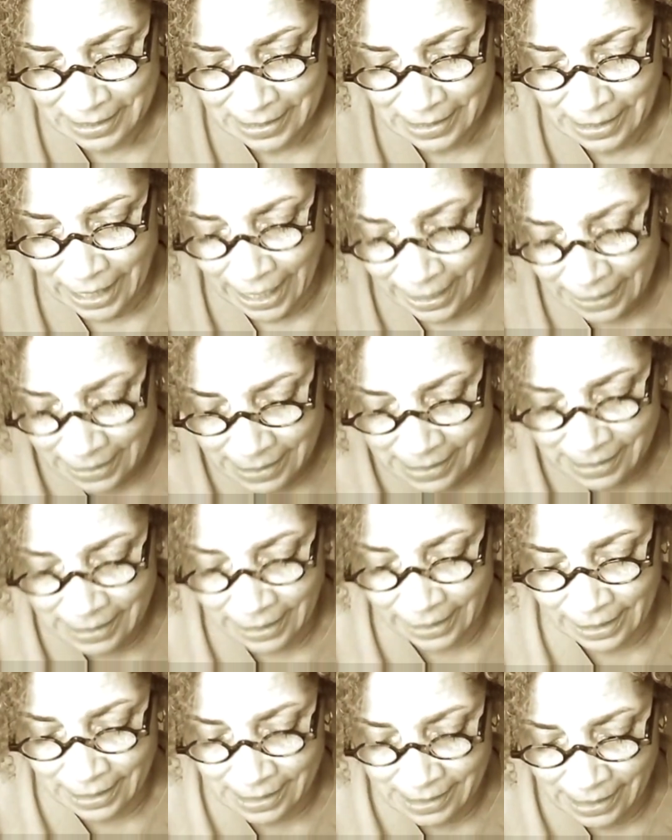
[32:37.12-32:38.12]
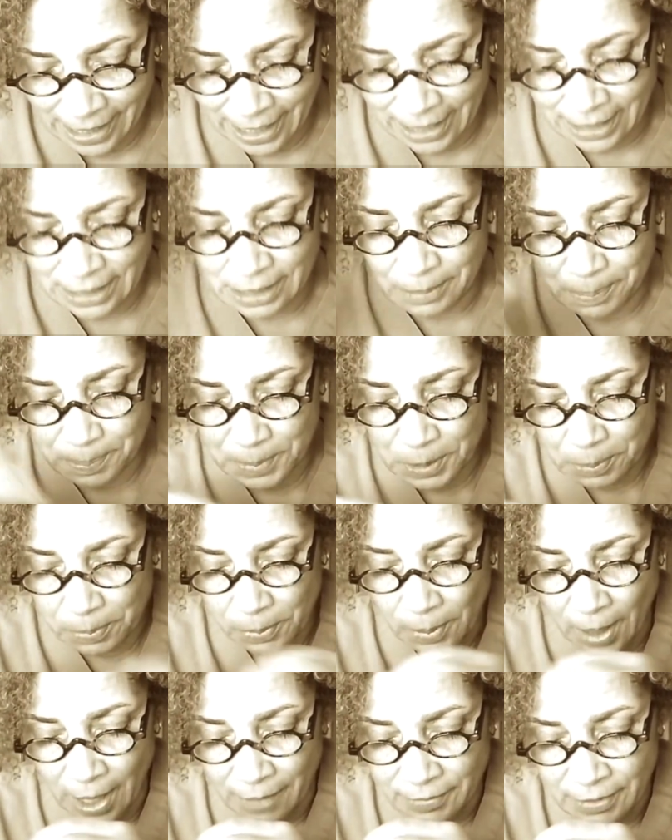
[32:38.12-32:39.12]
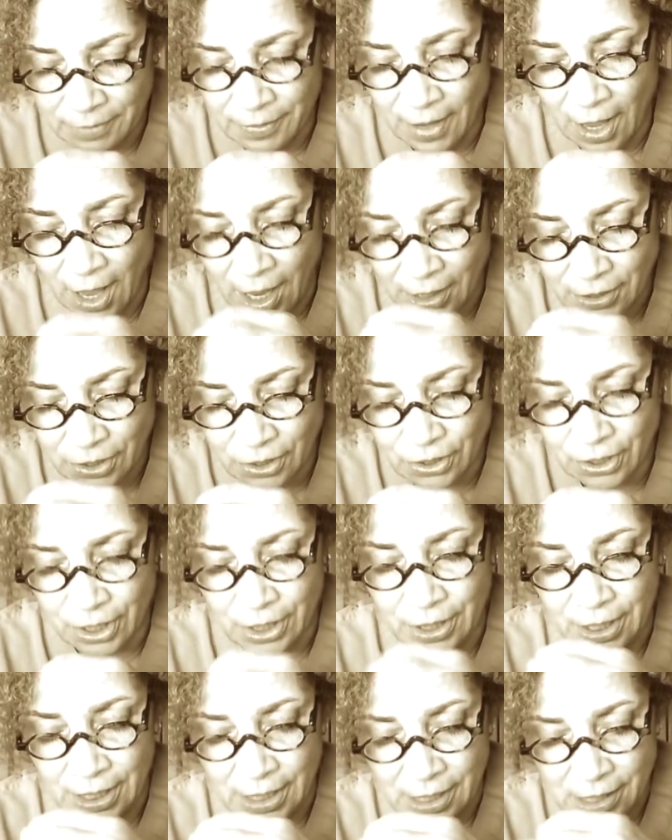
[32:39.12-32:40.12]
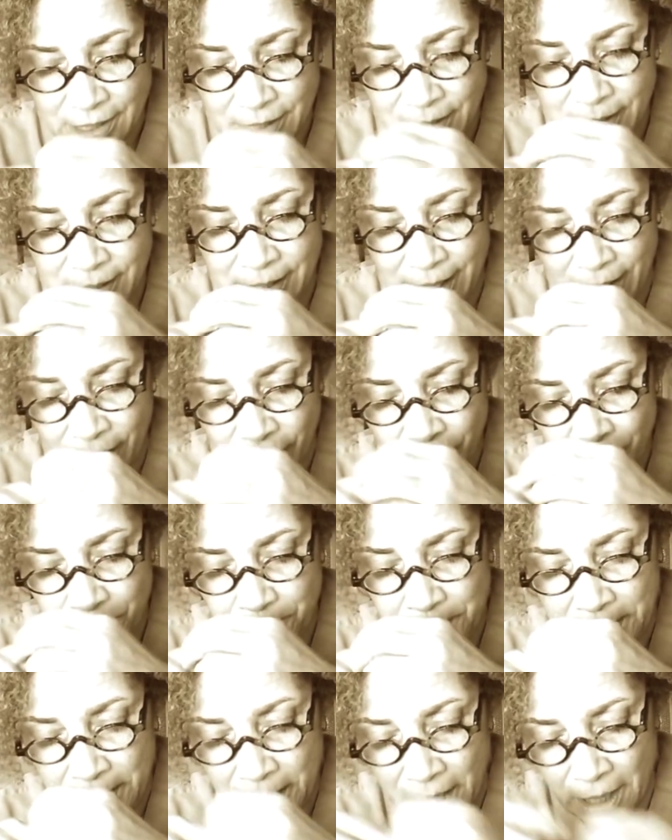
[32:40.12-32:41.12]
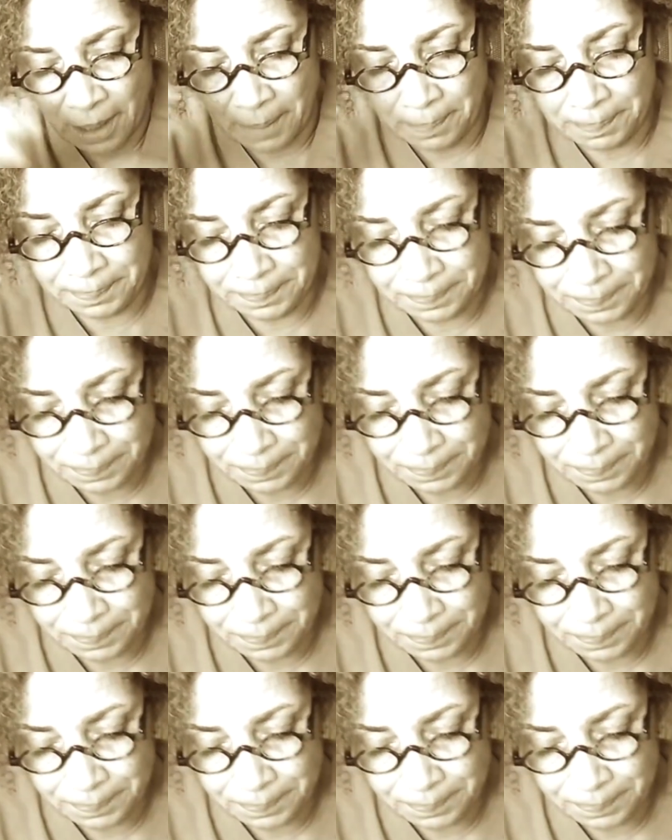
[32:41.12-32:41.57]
And it's like it's saying, deprived of oxygen, these cells become